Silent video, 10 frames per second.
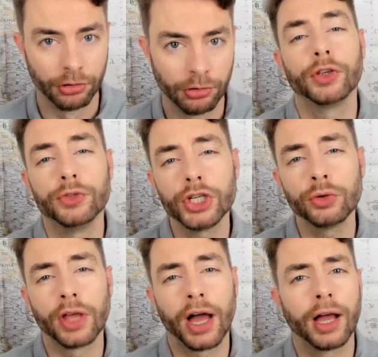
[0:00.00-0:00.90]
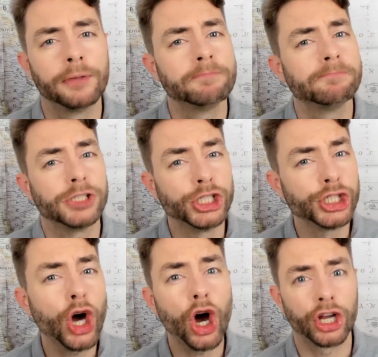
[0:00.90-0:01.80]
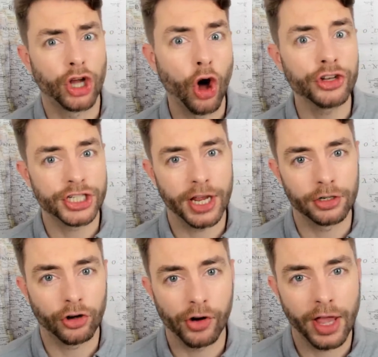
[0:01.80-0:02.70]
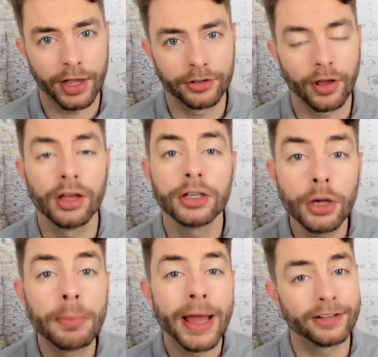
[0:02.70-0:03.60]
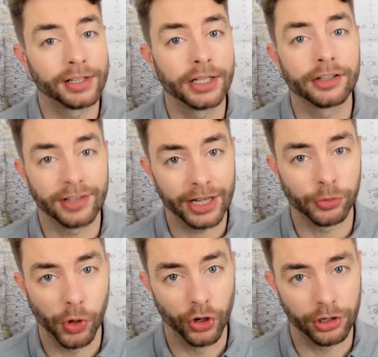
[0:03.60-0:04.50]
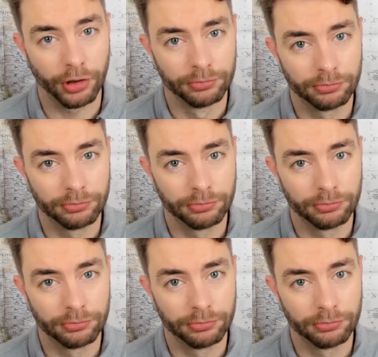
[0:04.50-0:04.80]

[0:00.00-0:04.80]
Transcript: And if you do that, you're not a content creator, you're basically a sex worker.